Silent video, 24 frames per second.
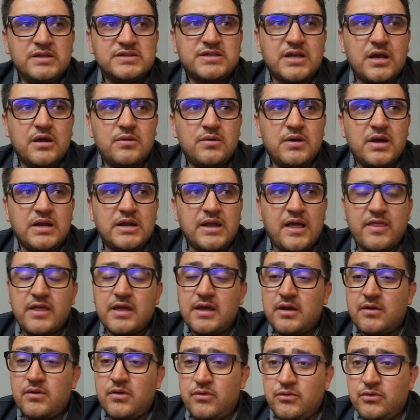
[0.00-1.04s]
So
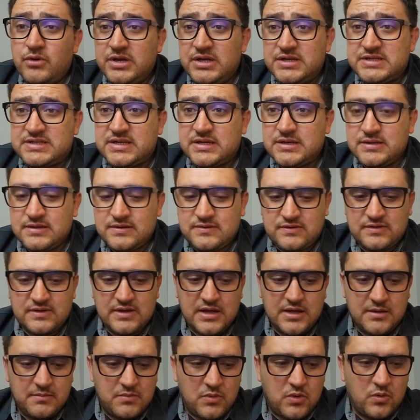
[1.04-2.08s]
another recent
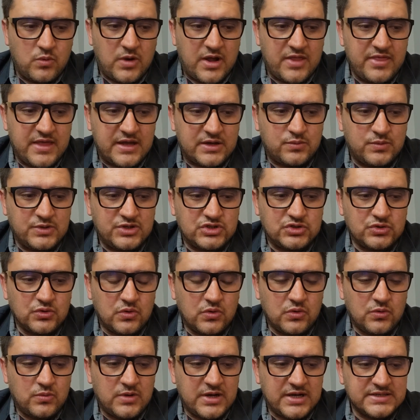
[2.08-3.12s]
um, one that we
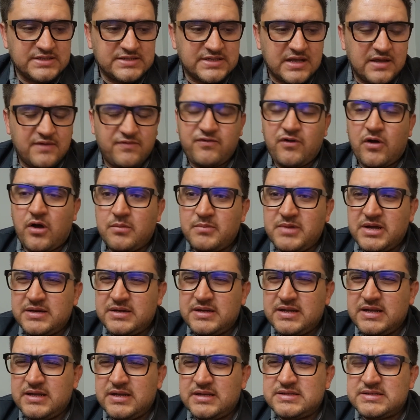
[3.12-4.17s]
saw was a farmer
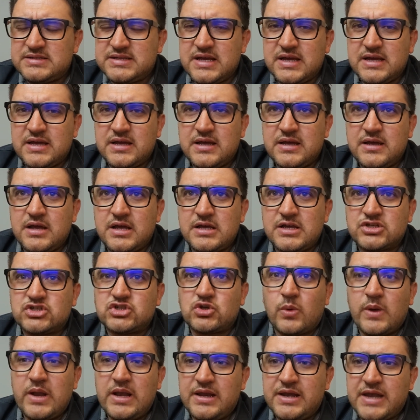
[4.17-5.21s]
did uh, a
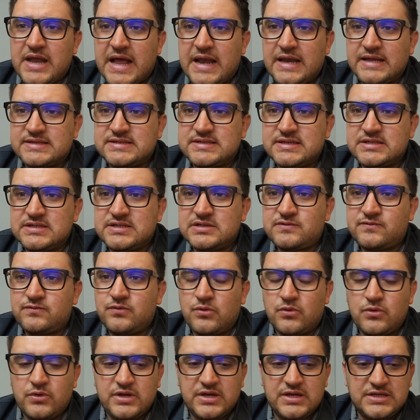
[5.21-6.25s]
soil analysis
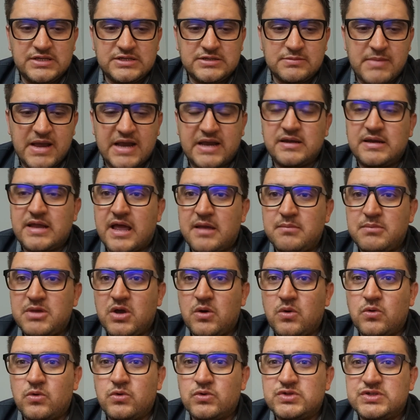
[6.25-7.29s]
for his
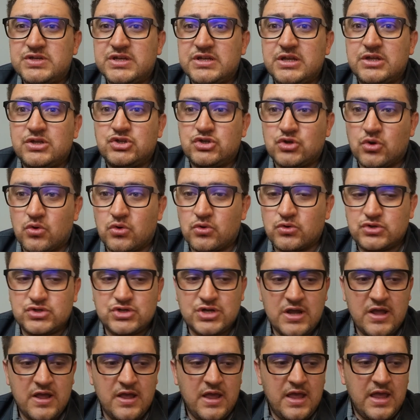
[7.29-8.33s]
macadamia orchard in
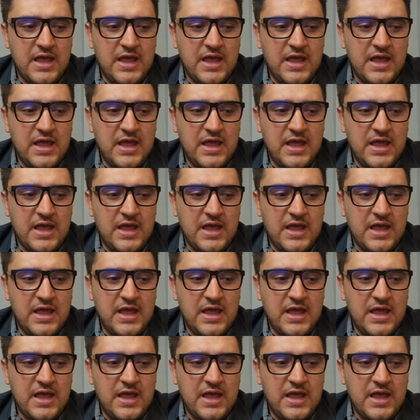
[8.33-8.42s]
George,